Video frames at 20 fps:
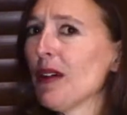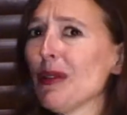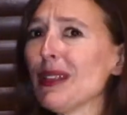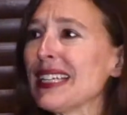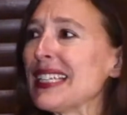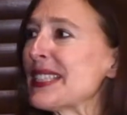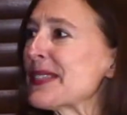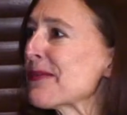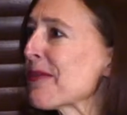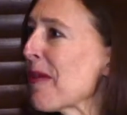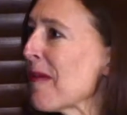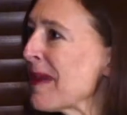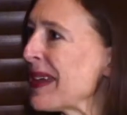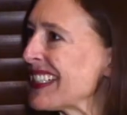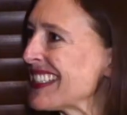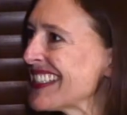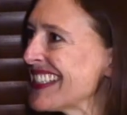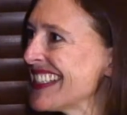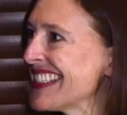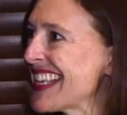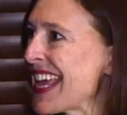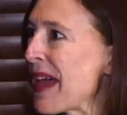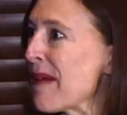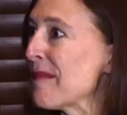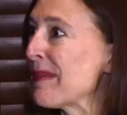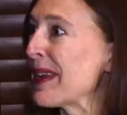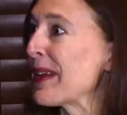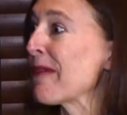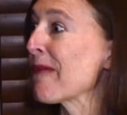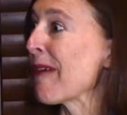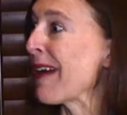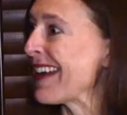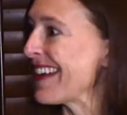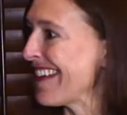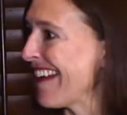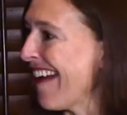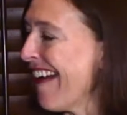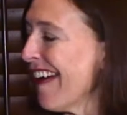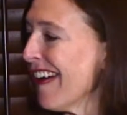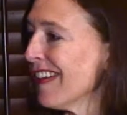Well, it's romance that's happening right
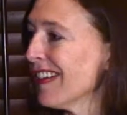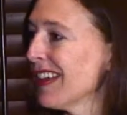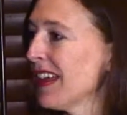now.